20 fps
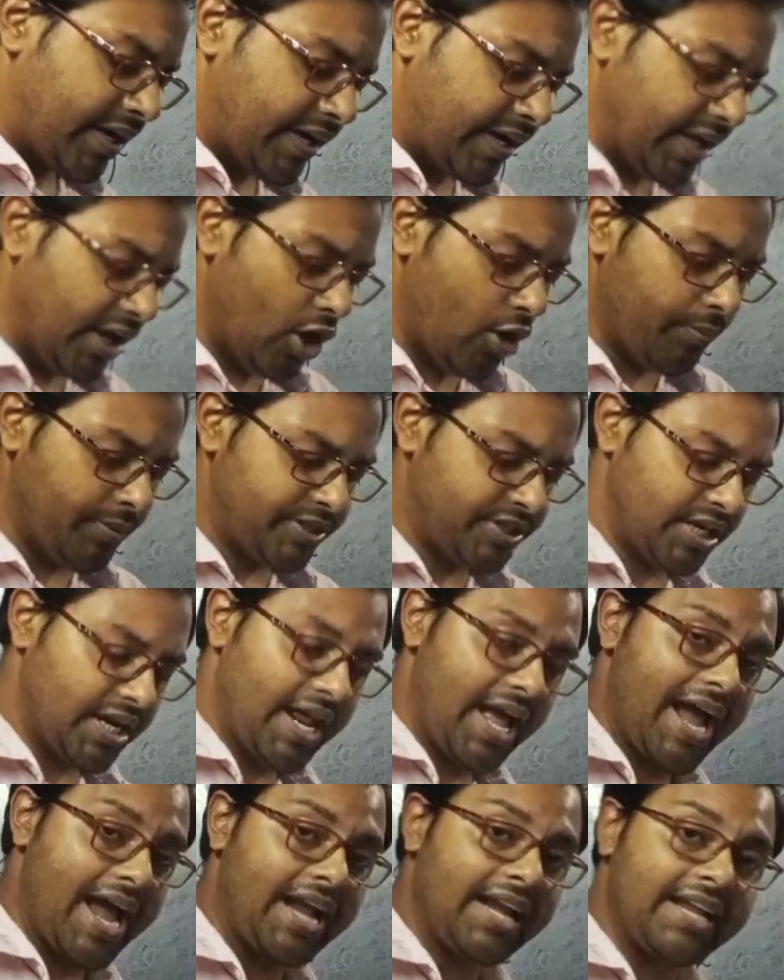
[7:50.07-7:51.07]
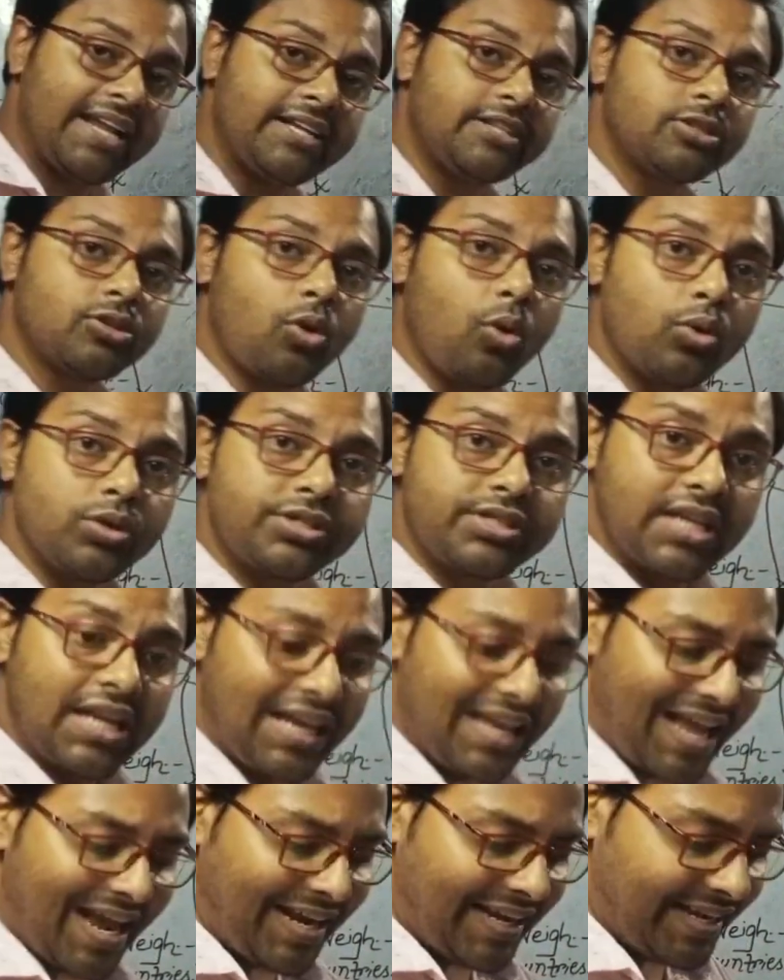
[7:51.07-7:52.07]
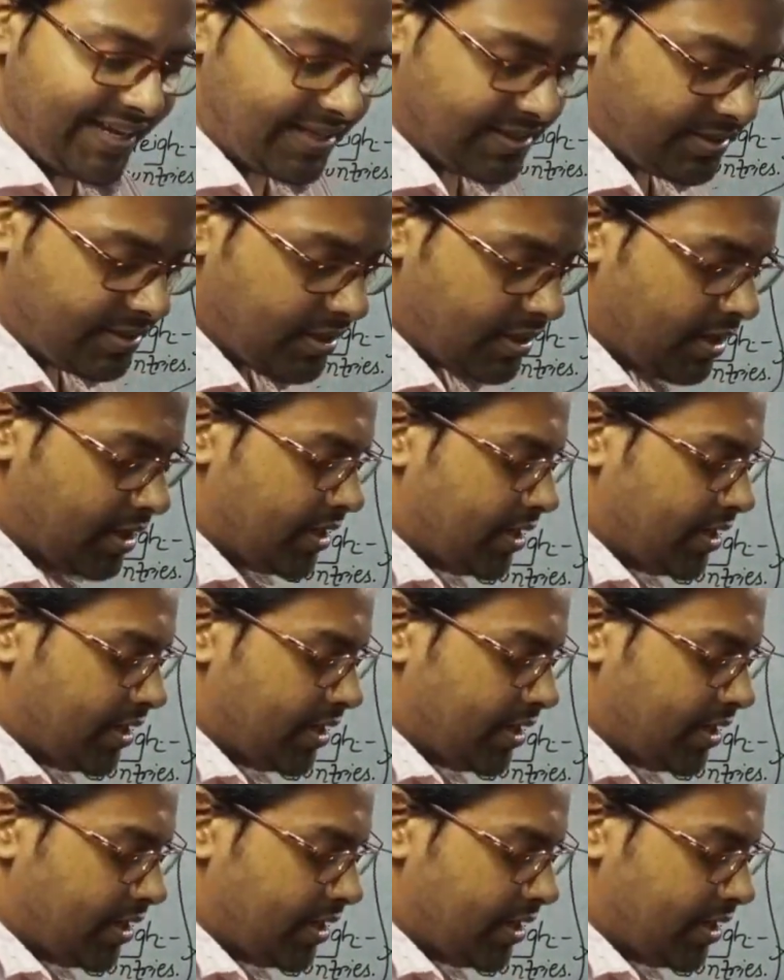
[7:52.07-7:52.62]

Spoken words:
kilometer, and its coastal line is